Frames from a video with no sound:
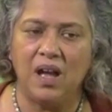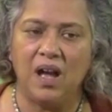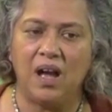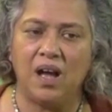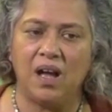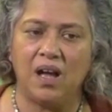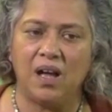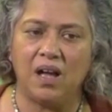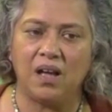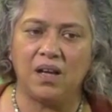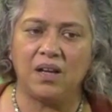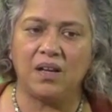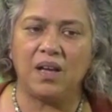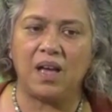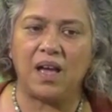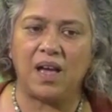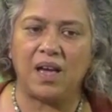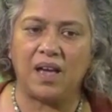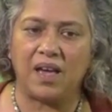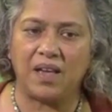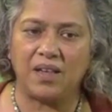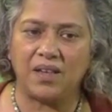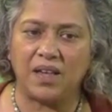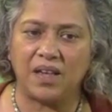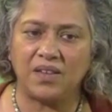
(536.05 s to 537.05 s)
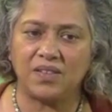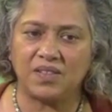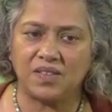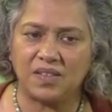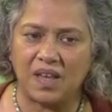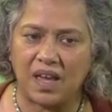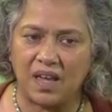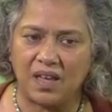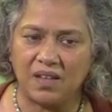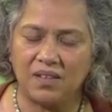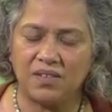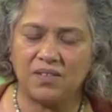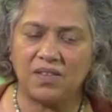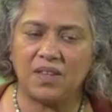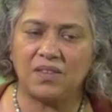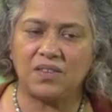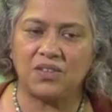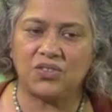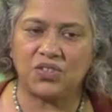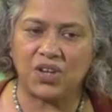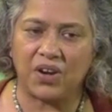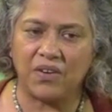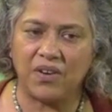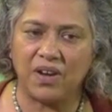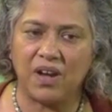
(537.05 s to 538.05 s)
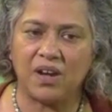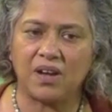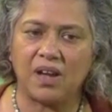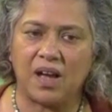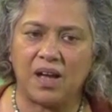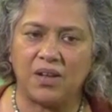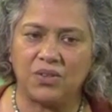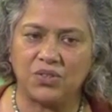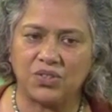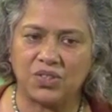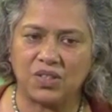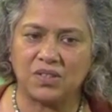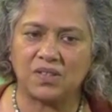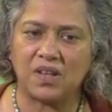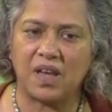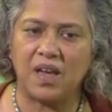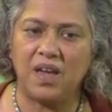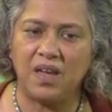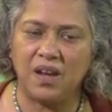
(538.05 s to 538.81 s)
uh, has said that the Sharia councils are